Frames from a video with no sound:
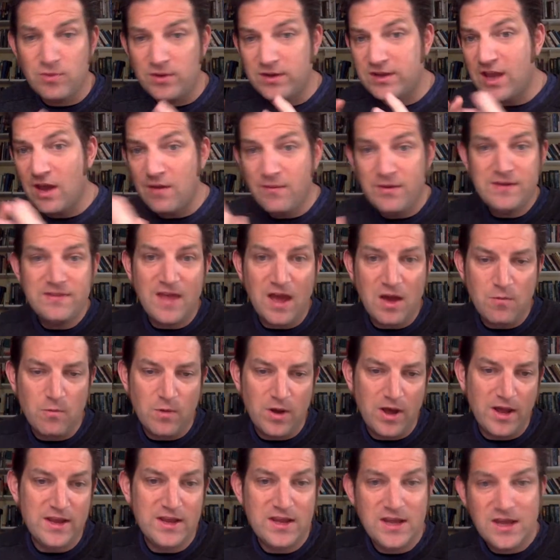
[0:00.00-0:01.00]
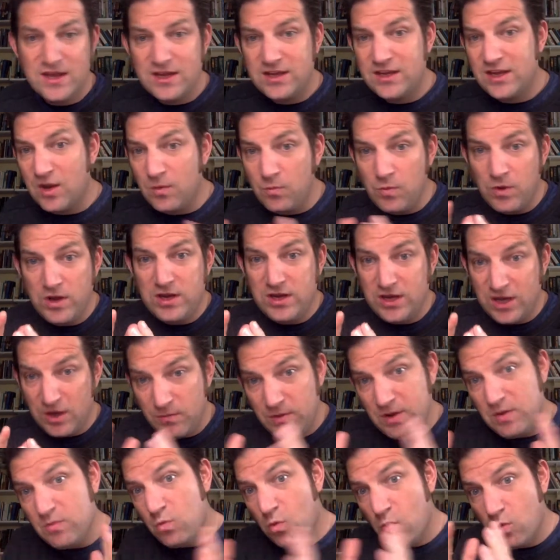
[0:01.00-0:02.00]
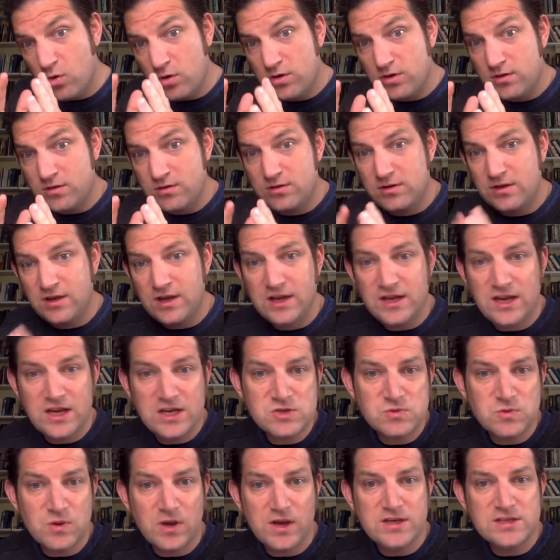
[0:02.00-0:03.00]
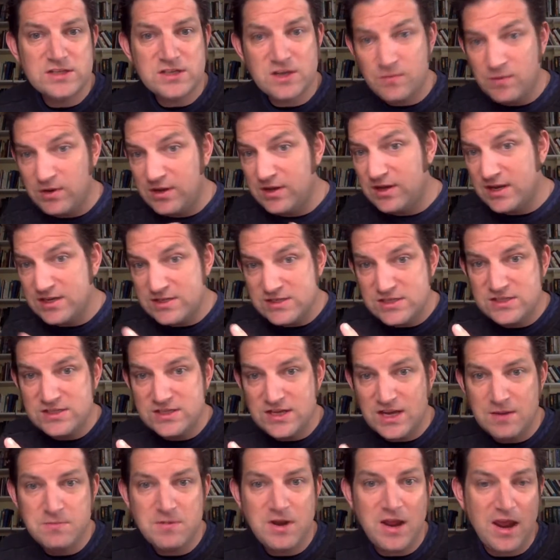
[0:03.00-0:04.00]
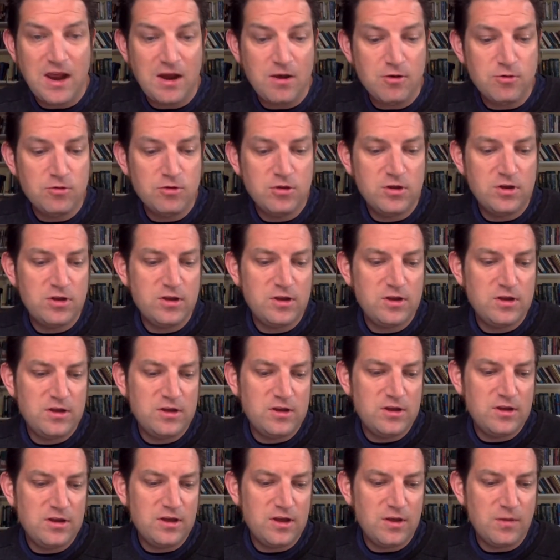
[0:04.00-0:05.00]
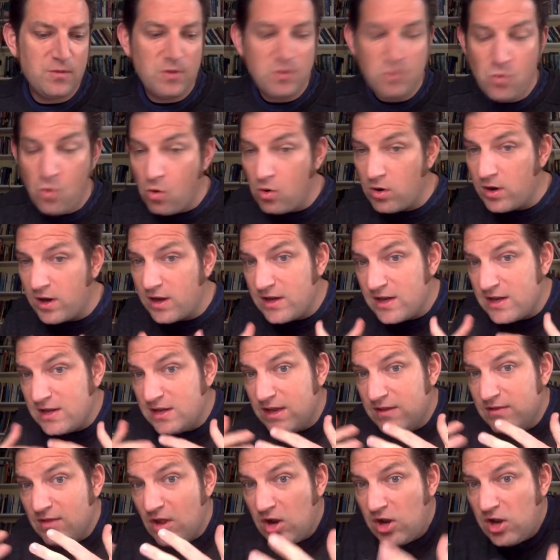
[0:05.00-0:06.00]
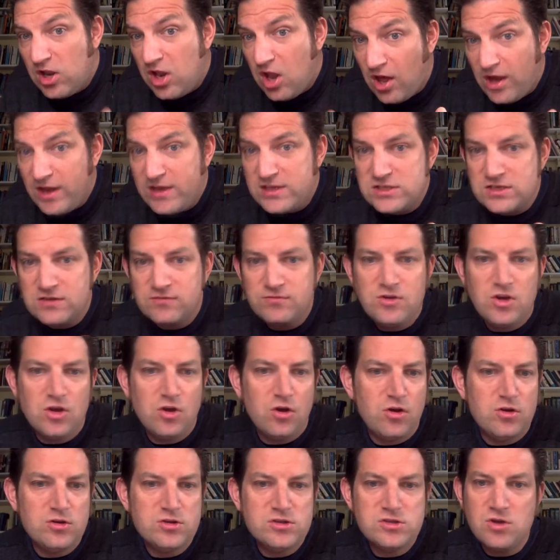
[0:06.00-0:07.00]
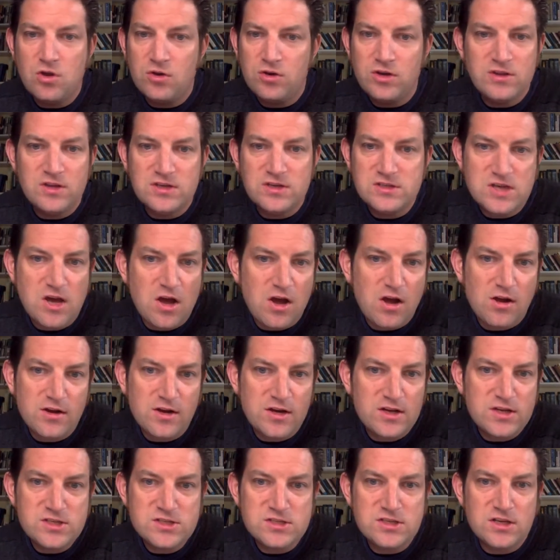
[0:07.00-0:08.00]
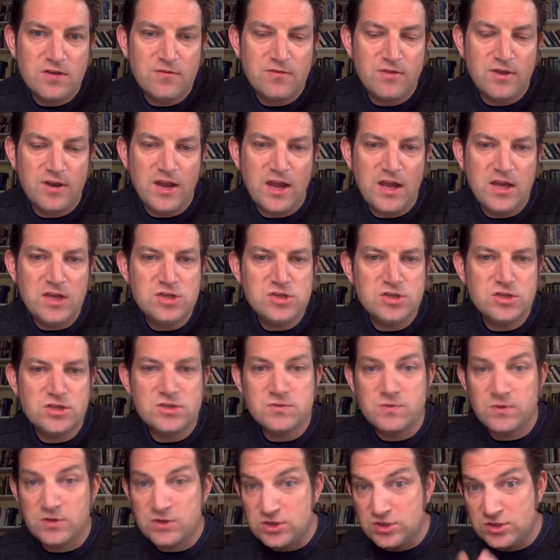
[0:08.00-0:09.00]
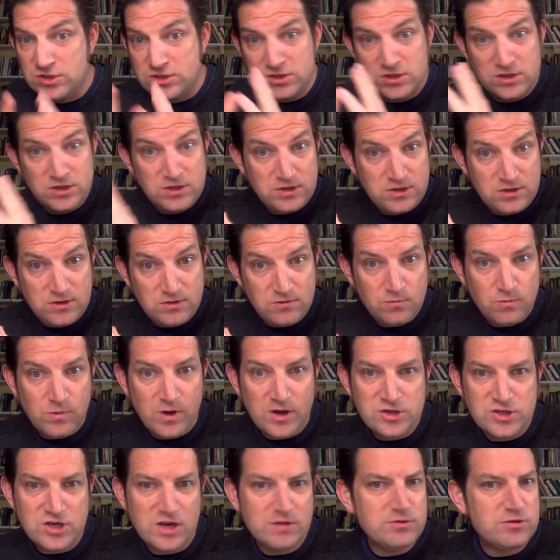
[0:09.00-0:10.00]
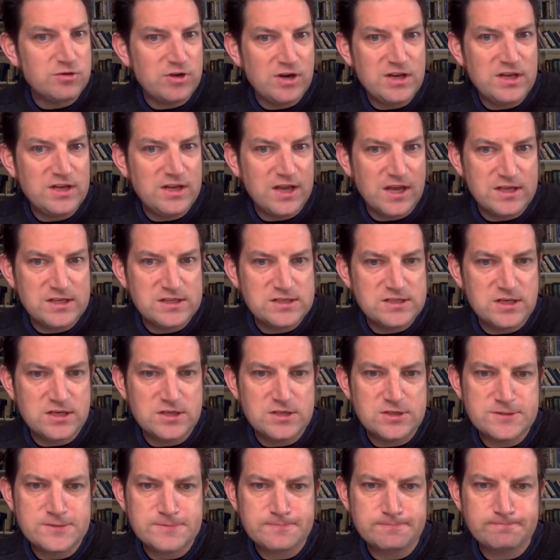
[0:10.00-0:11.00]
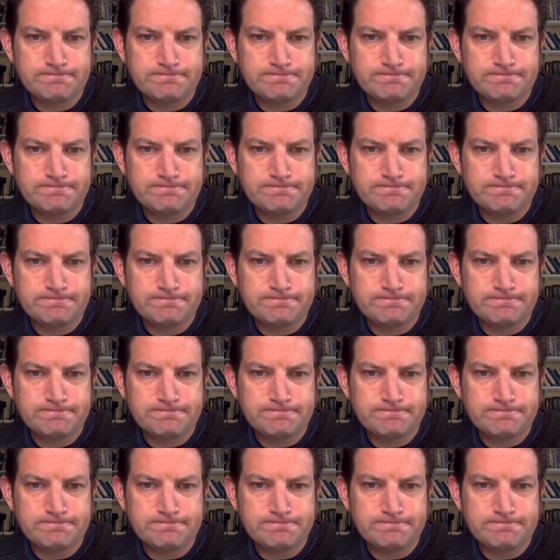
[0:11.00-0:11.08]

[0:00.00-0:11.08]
We're going that way. Can we walk in his ways? Can we listen to him now? Can we walk in the light of God, not in the darkness of the nations, which is where chapter 8 gets us?